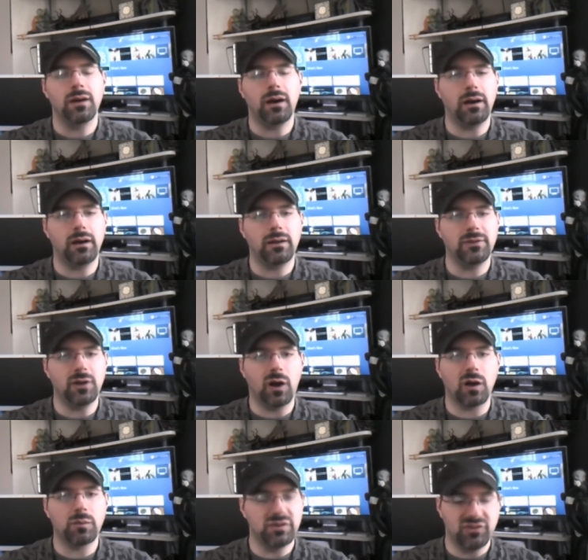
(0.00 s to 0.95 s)
uh, the
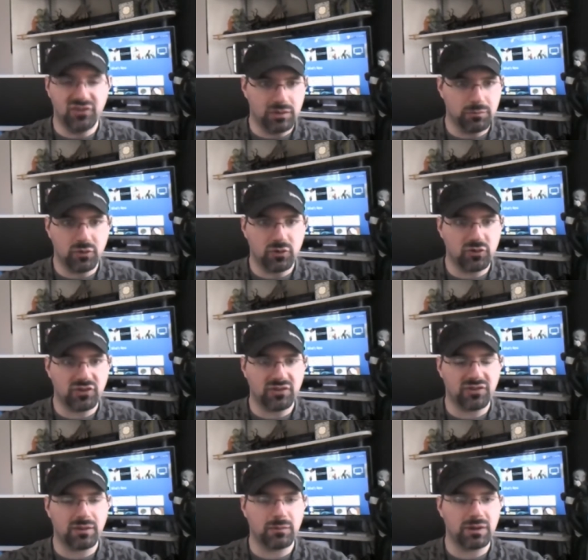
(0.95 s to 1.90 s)
RPG
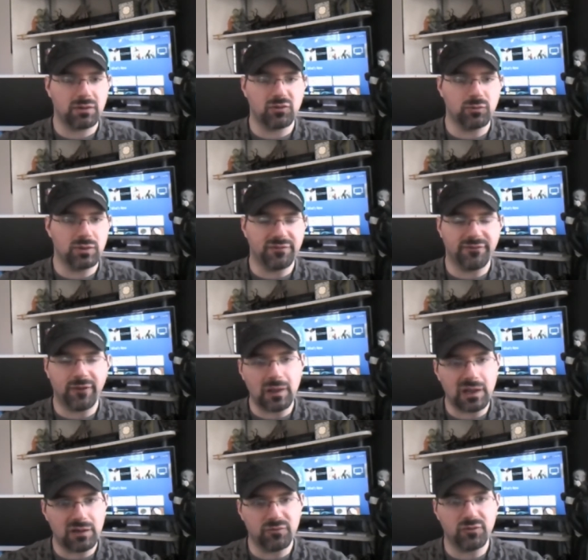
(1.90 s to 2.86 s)
immersions, like when I was doing the
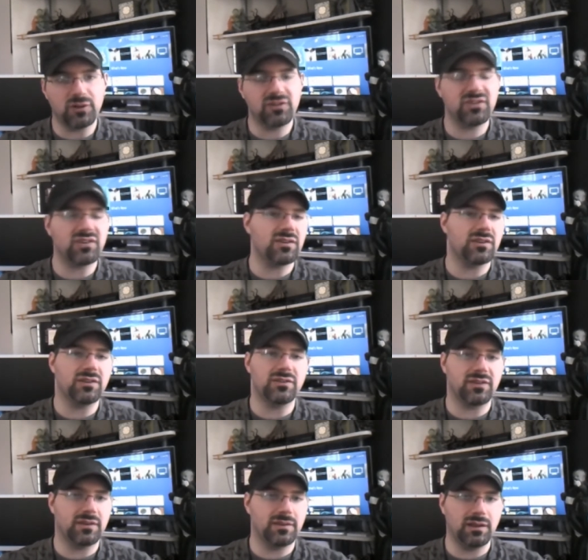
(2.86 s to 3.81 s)
Fallout
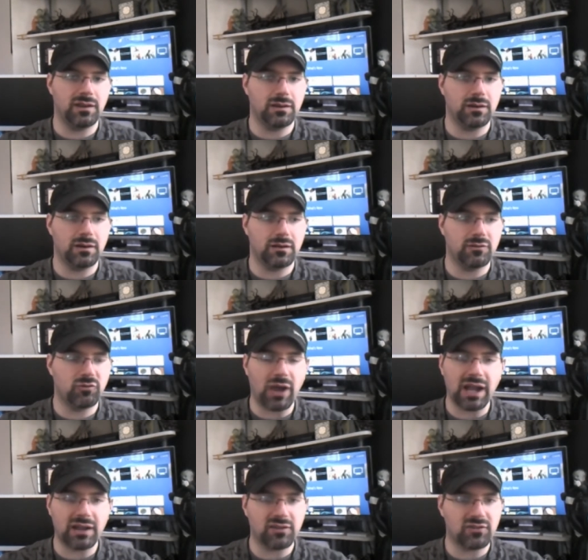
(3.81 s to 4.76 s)
voices and the uh,
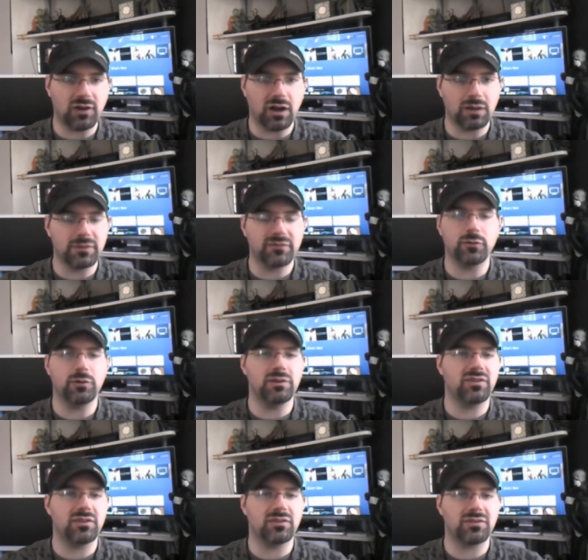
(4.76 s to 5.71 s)
Dragon's Dogma
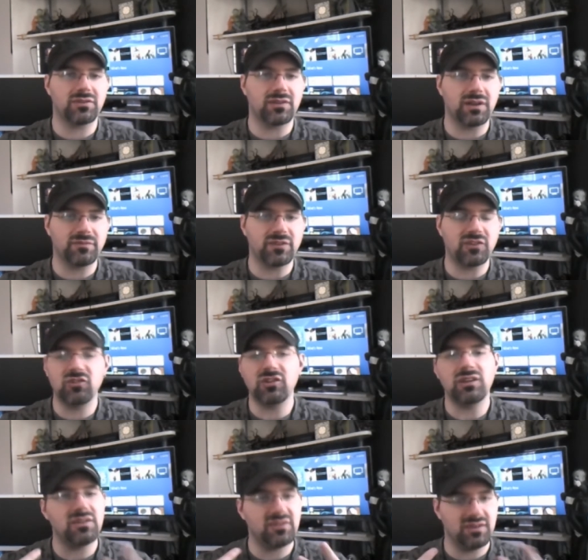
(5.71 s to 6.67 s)
voices and stuff, the
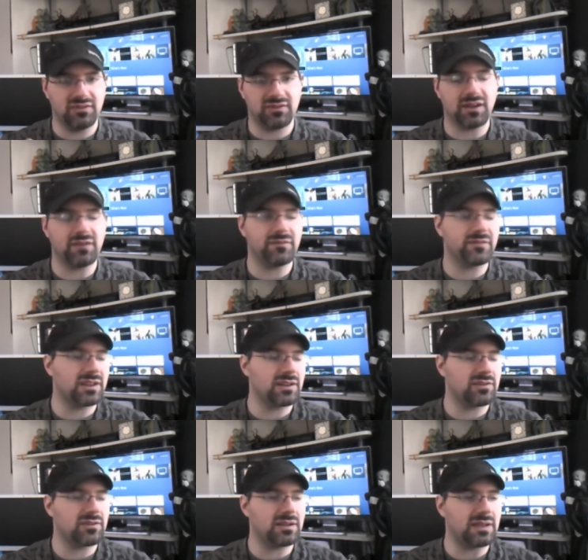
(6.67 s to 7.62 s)
cheesy stuff and
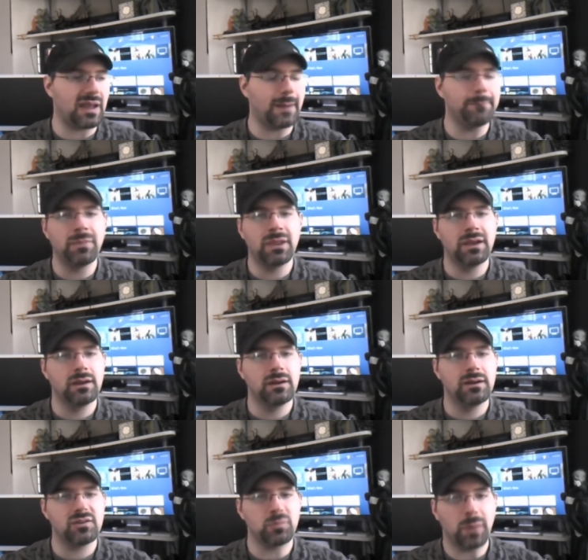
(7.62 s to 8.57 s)
things like that.
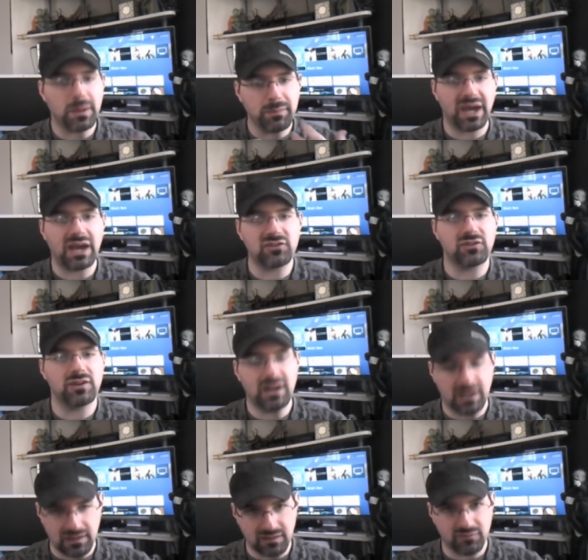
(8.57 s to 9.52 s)
It's my passion,
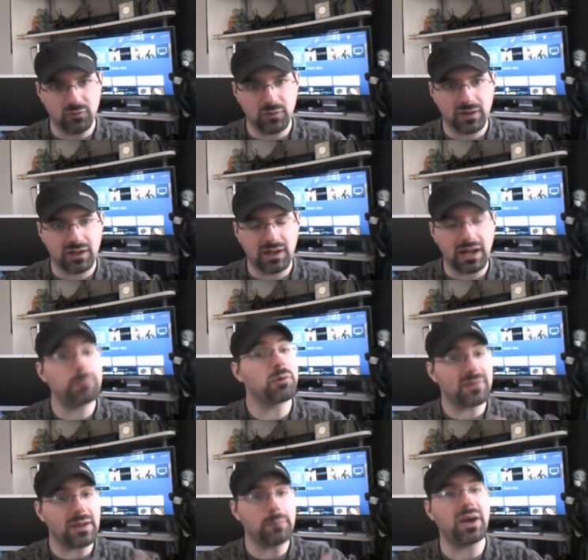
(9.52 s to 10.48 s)
and I love doing it. And I
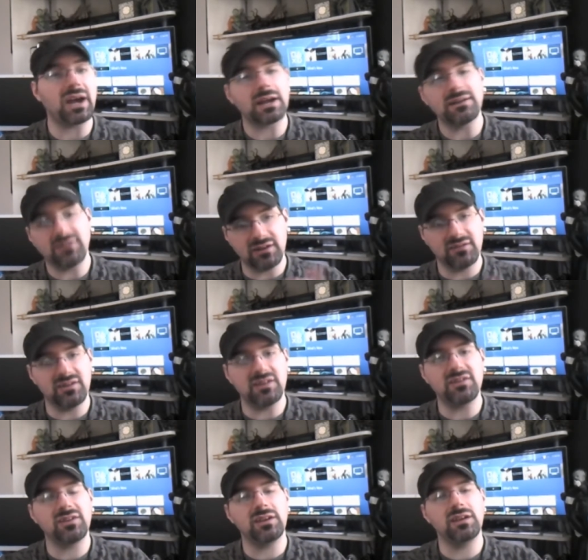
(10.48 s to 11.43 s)
brought that back. I did a
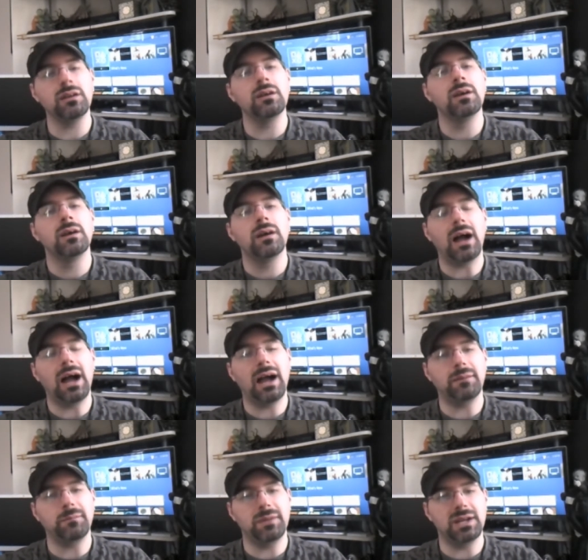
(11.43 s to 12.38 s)
DC.
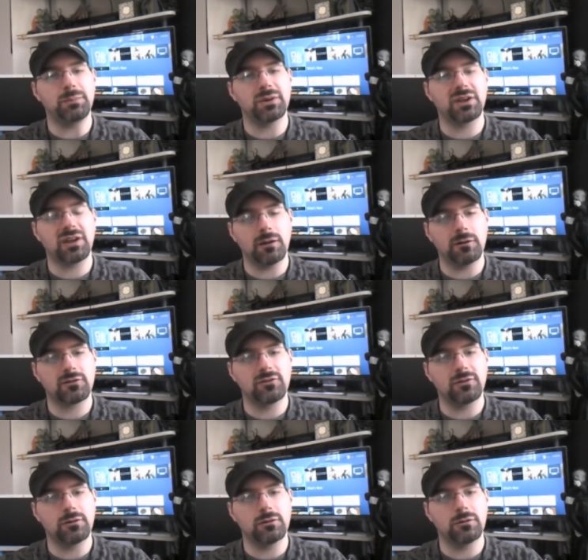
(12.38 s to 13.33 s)
I made up a
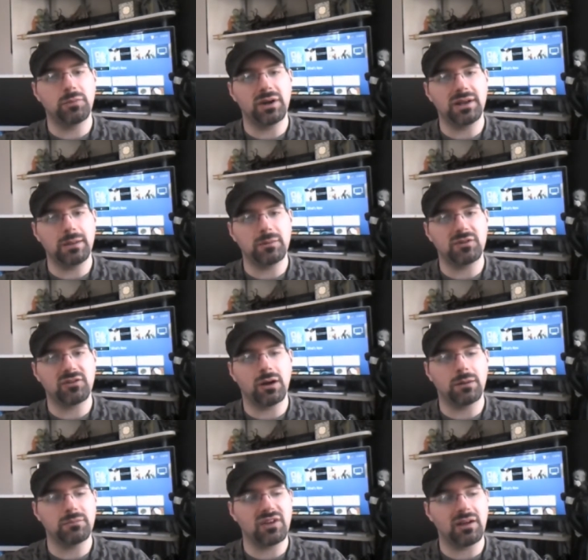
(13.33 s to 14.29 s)
character by name of
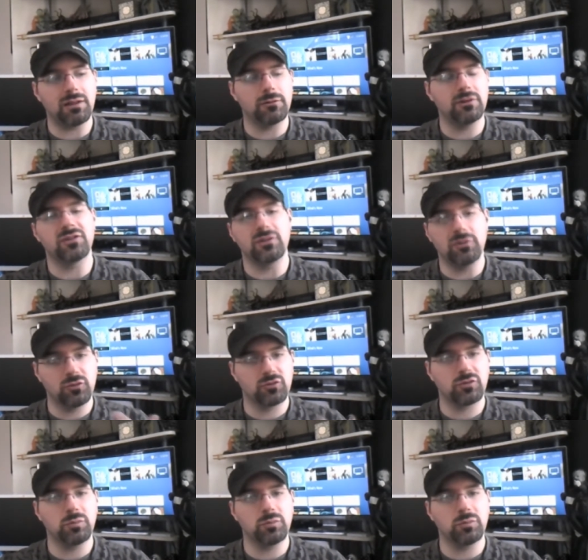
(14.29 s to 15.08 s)
Tom Teller. He's a news